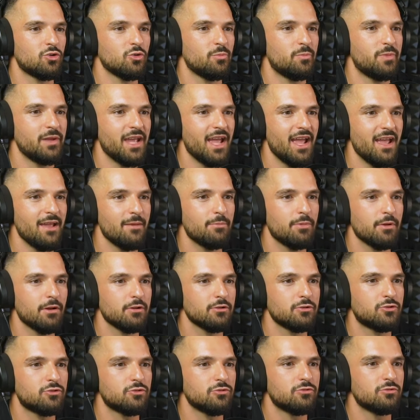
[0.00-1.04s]
to be
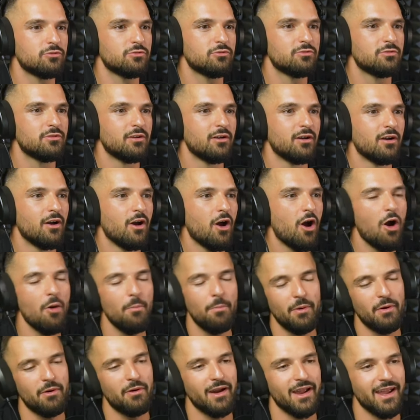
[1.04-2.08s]
able to
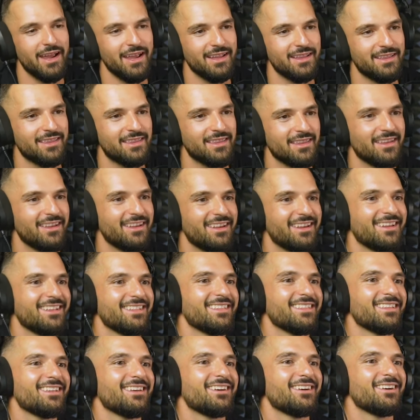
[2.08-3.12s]
operate
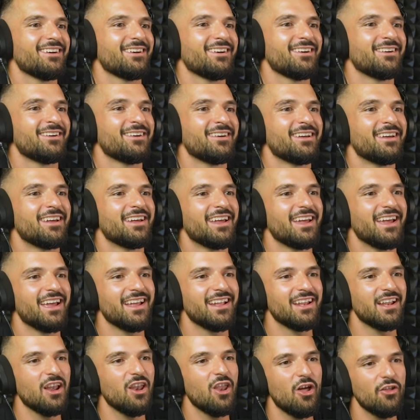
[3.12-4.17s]
in uh,
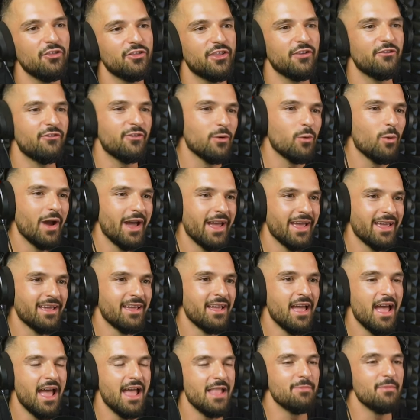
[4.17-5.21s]
in a lot different way.
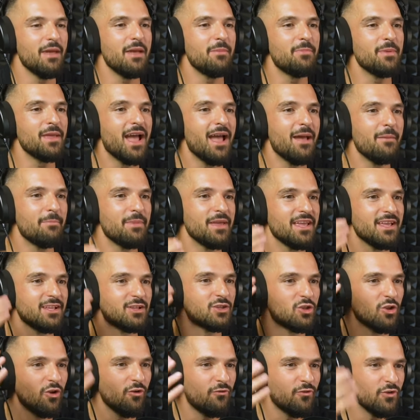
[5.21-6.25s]
And maybe I'm being
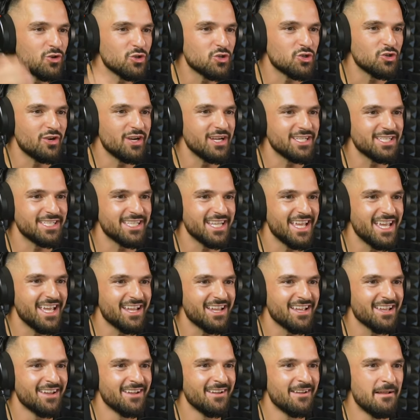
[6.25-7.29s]
too
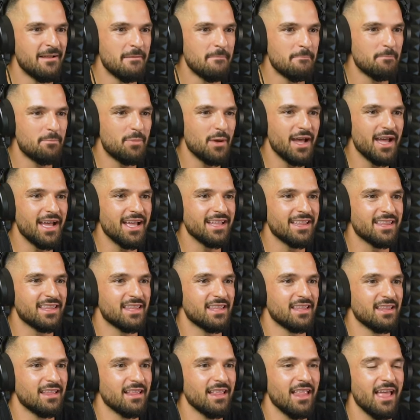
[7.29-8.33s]
futuristic, but
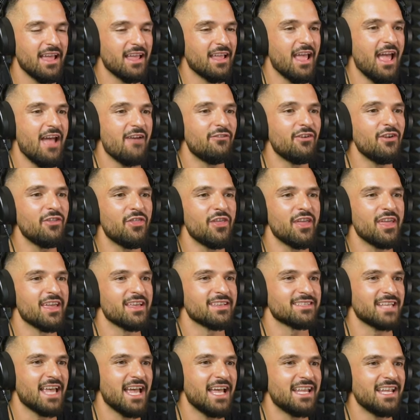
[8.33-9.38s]
like everything
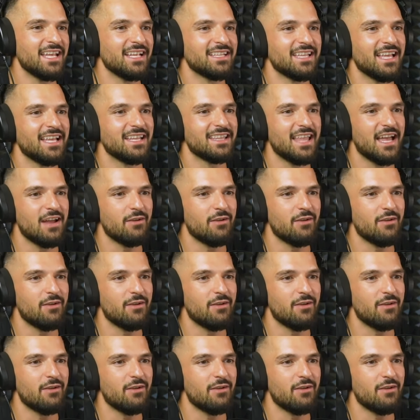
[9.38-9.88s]
is heading that